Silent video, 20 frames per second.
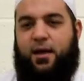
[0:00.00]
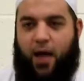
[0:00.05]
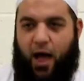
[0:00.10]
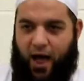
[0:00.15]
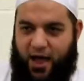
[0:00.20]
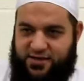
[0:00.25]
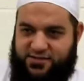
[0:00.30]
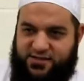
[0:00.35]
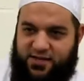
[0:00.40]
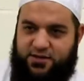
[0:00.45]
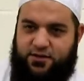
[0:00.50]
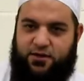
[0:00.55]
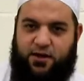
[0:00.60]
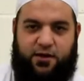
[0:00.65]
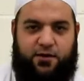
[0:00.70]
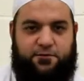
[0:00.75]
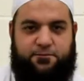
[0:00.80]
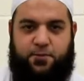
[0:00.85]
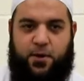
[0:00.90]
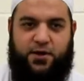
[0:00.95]
I say,
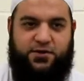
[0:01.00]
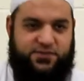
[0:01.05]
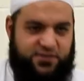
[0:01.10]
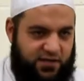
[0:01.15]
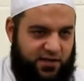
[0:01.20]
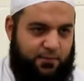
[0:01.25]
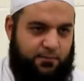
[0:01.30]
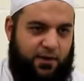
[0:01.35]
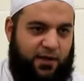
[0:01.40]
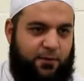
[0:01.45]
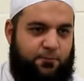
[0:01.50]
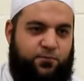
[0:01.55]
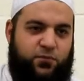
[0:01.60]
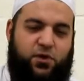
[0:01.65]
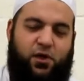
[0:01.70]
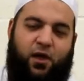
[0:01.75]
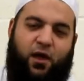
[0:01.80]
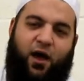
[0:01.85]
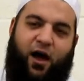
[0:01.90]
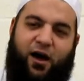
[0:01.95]
personally, me,
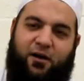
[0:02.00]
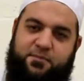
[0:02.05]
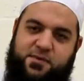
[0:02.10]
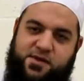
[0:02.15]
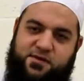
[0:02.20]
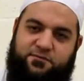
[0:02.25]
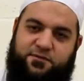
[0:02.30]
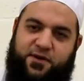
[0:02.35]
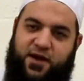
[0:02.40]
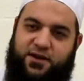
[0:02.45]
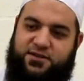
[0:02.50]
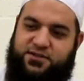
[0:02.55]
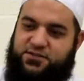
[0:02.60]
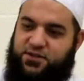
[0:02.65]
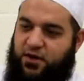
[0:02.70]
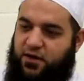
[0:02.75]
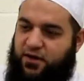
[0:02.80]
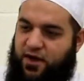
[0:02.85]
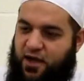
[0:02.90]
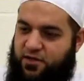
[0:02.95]
I've been invited to
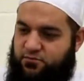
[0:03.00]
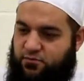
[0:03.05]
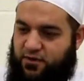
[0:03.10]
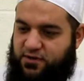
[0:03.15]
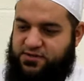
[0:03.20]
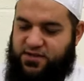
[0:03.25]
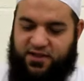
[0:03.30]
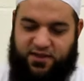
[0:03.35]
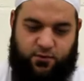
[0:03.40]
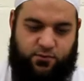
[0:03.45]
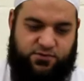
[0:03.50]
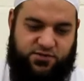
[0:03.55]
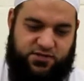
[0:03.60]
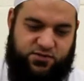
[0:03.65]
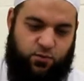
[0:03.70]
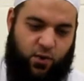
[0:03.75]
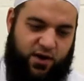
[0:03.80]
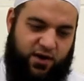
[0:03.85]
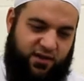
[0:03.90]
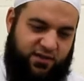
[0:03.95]
certain gatherings. Like there was
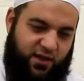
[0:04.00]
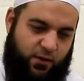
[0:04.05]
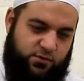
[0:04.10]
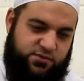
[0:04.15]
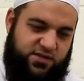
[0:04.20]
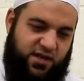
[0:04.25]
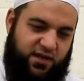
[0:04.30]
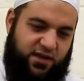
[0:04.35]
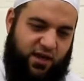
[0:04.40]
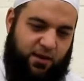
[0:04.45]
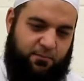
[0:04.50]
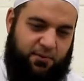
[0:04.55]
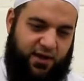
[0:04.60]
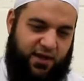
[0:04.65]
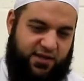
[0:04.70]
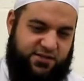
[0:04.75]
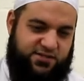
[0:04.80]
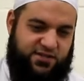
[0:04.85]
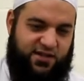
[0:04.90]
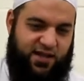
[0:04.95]
this wedding that was taking
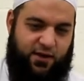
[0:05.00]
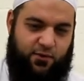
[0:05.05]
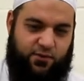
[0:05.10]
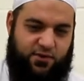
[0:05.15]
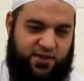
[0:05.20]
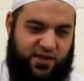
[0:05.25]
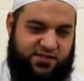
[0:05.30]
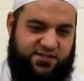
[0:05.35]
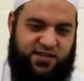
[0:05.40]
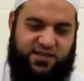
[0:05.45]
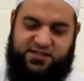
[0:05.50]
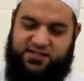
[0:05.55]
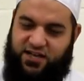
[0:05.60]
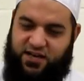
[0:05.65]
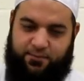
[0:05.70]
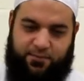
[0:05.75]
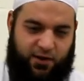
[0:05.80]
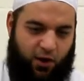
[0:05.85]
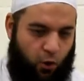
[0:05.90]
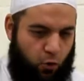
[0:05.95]
place, and they, they said it's
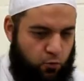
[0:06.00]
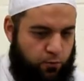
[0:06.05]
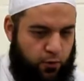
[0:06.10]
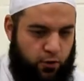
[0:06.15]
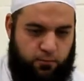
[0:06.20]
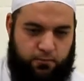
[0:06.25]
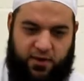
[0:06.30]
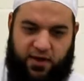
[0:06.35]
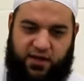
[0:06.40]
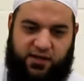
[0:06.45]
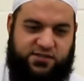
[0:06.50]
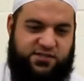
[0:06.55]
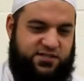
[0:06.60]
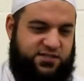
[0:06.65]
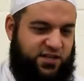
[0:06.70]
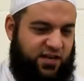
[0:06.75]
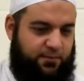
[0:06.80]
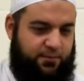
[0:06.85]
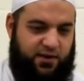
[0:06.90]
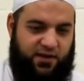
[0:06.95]
going to be open mix,
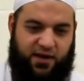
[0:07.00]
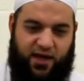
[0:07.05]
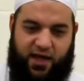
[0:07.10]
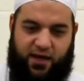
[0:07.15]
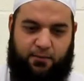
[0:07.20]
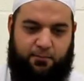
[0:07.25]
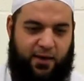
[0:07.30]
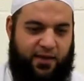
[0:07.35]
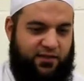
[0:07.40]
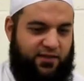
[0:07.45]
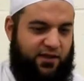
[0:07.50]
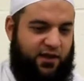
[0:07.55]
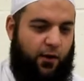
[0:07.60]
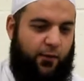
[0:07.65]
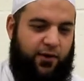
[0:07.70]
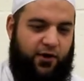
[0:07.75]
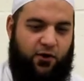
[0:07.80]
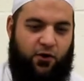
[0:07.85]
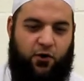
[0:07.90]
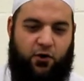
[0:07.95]
it's going to be like Mendi
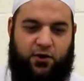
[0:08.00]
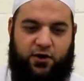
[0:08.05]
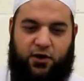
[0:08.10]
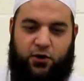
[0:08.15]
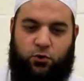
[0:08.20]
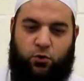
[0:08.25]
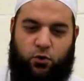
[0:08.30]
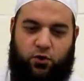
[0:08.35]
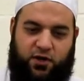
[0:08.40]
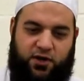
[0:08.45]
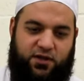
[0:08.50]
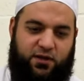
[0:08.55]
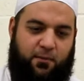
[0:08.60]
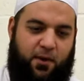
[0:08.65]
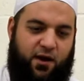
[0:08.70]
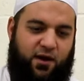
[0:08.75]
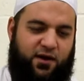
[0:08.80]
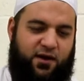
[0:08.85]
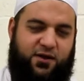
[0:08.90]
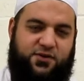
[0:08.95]
going on and
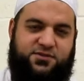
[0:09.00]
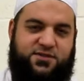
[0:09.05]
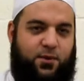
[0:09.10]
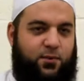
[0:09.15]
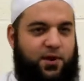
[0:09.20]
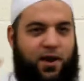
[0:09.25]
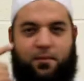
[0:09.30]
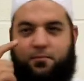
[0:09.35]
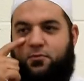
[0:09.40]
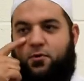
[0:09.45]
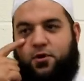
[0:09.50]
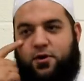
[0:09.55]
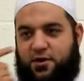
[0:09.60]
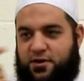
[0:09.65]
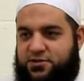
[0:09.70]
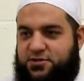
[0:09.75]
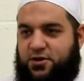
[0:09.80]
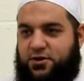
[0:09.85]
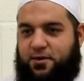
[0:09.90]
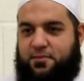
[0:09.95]
Dolgidamak. And I was like, well, I'm not going
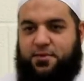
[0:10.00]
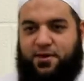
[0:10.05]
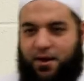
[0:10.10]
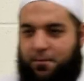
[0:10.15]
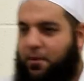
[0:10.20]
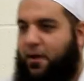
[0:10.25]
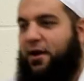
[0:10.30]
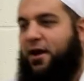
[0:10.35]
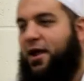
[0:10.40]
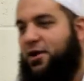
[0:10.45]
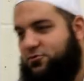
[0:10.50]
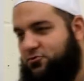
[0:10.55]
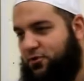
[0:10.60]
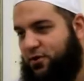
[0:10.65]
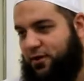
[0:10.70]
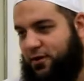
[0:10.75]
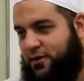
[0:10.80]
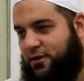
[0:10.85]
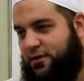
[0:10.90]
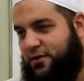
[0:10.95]
to turn up then, am I, naturally?